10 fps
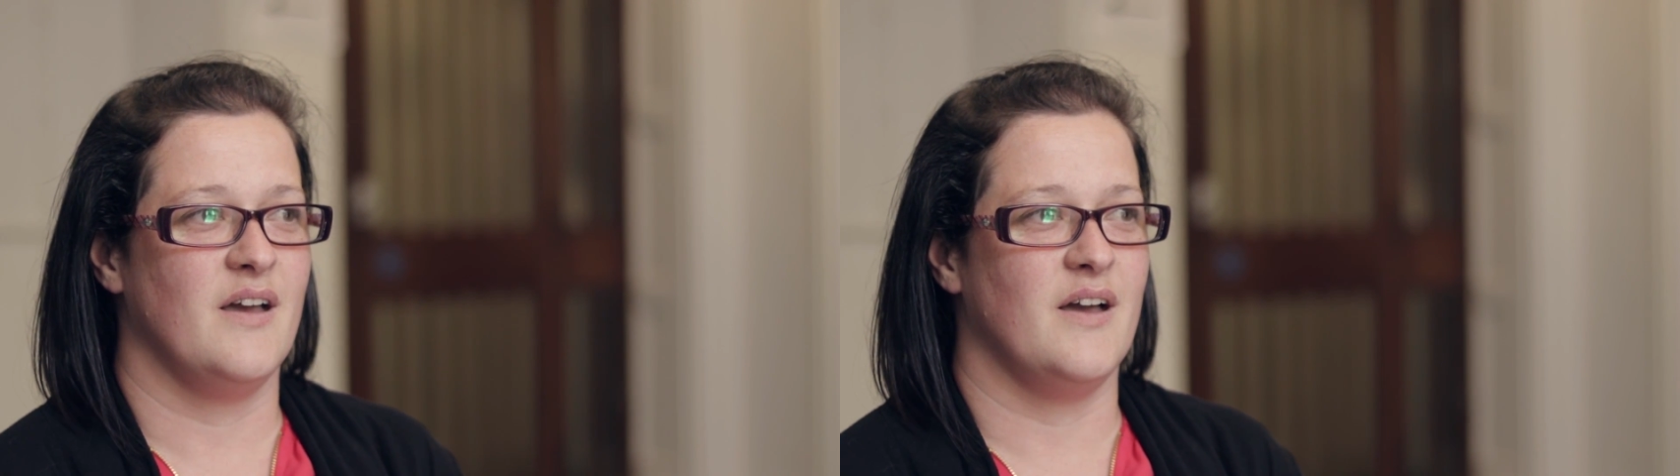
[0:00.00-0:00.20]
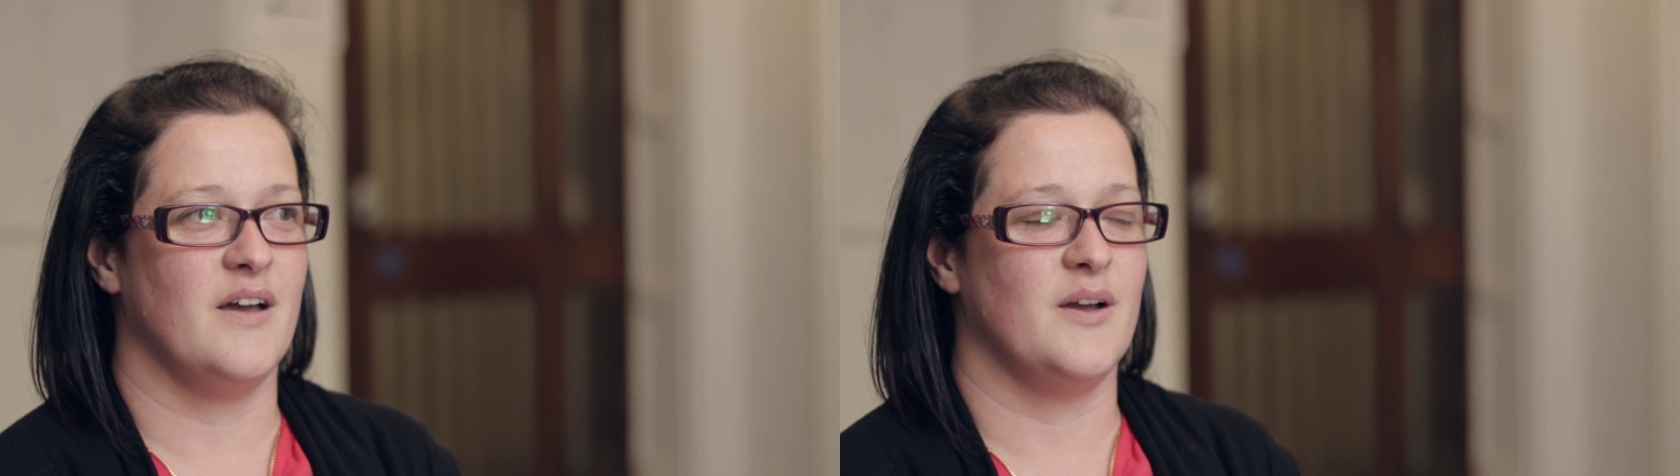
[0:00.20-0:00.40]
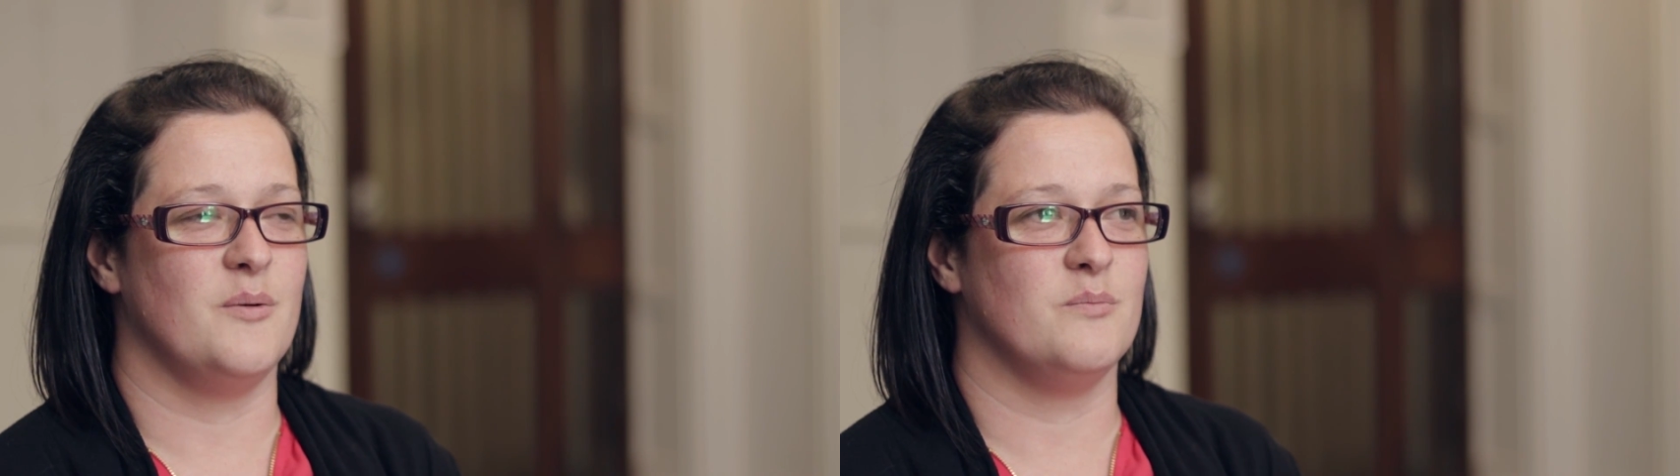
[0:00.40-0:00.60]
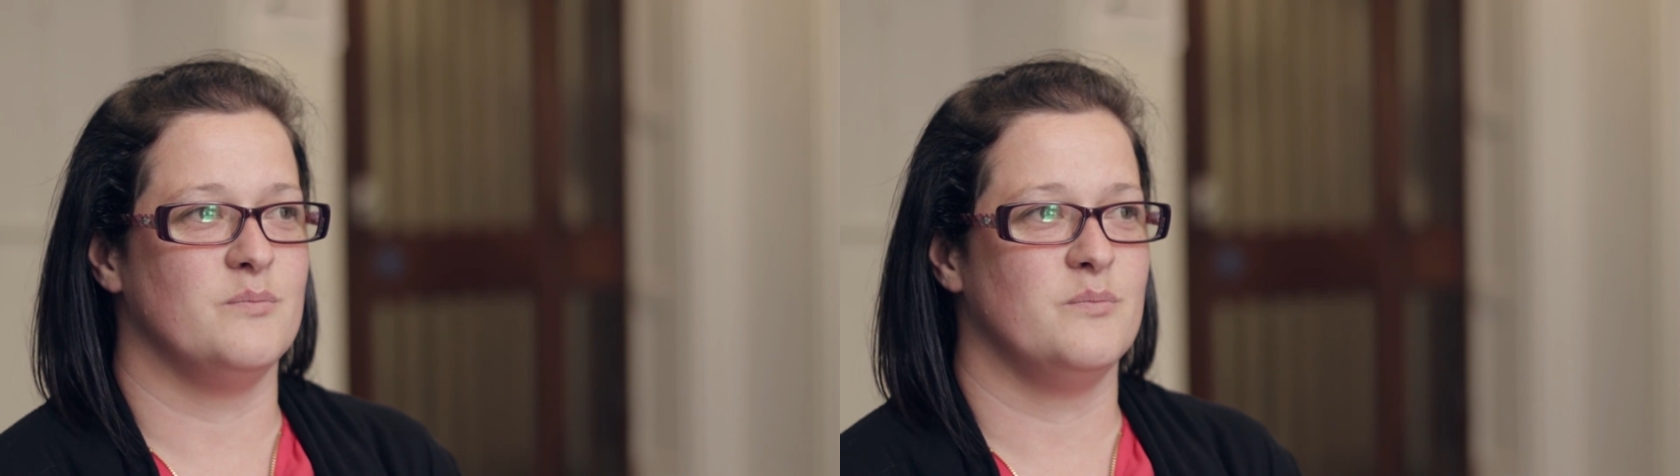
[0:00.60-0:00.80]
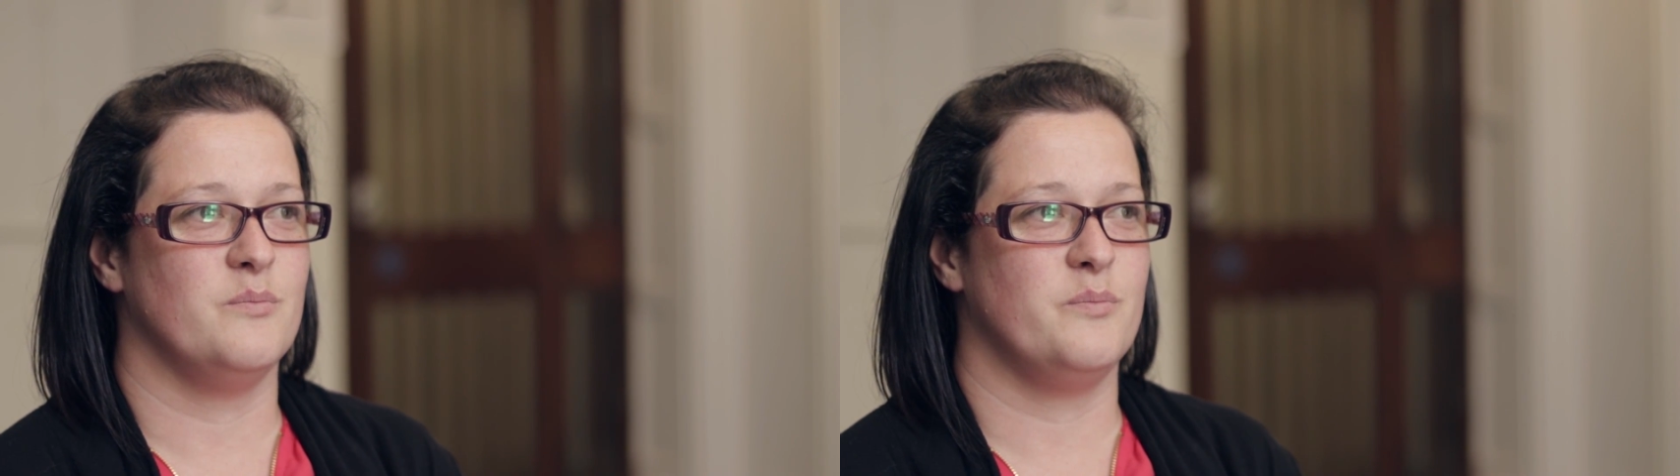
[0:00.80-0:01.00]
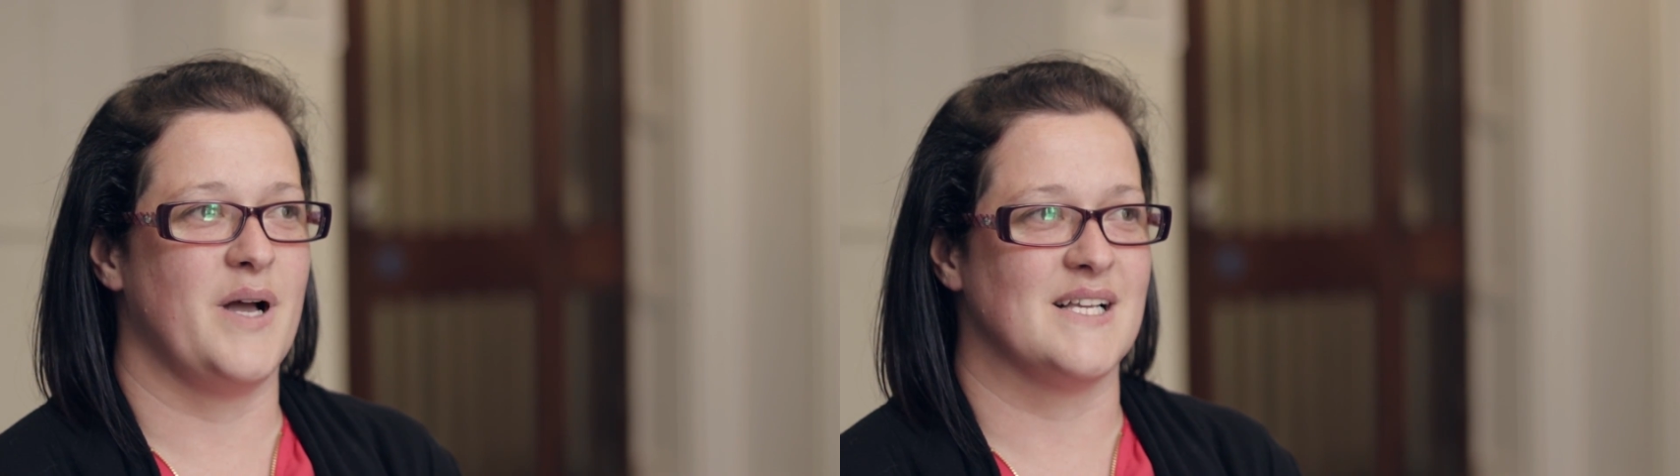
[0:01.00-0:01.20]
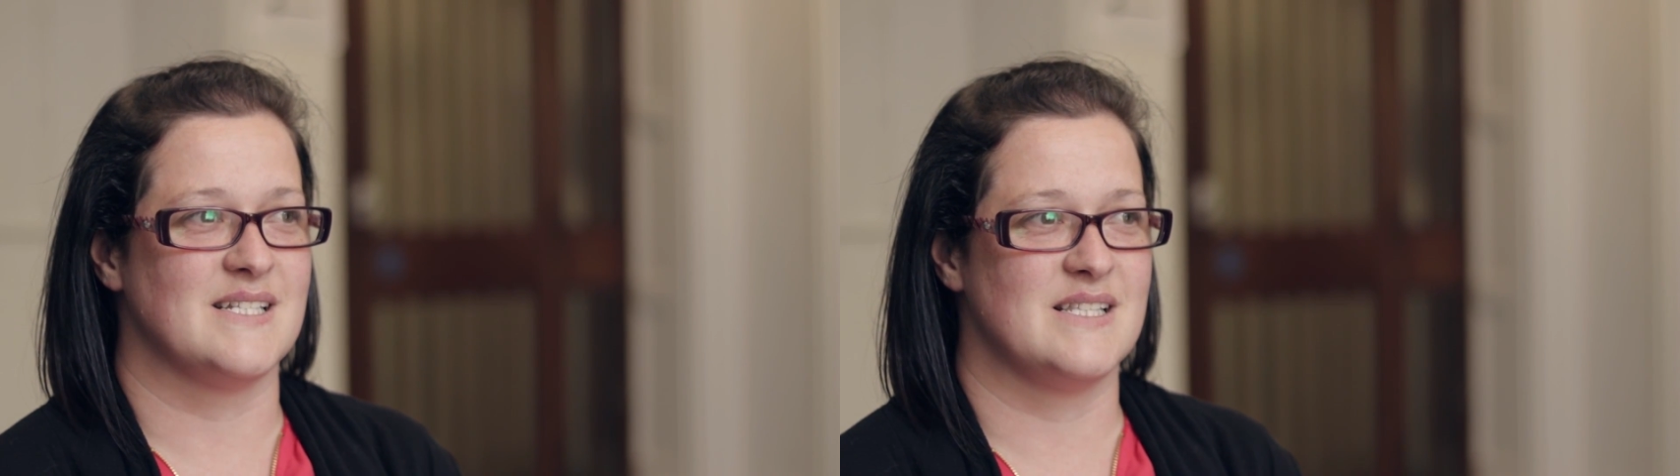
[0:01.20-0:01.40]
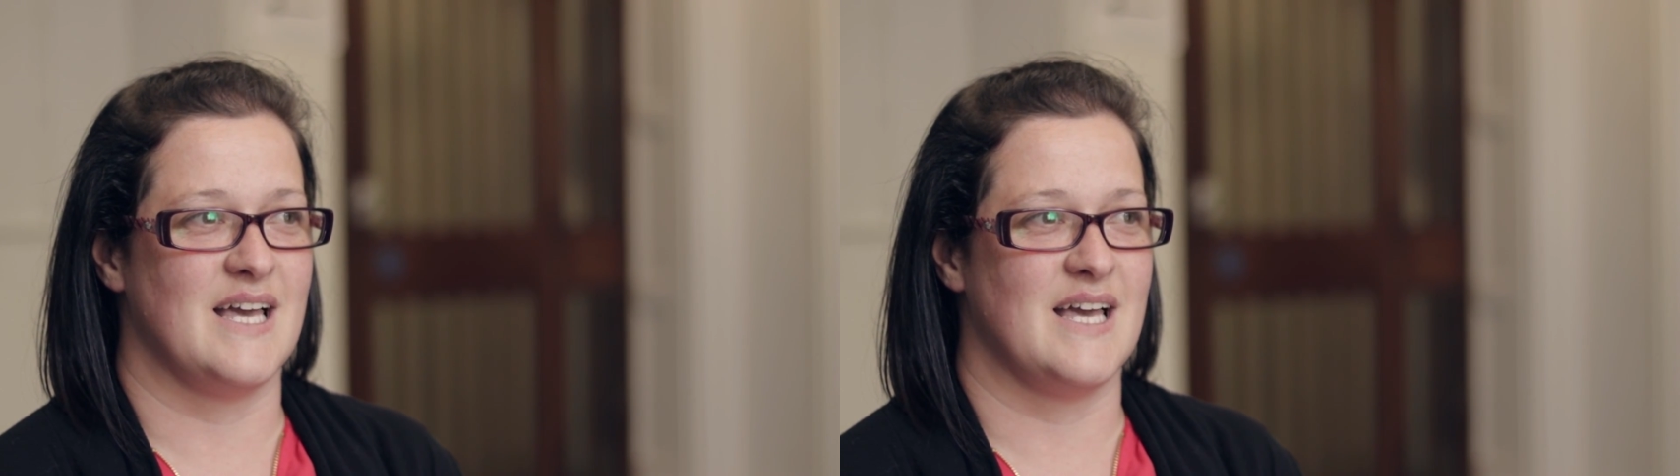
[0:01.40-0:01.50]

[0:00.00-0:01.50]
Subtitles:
Passed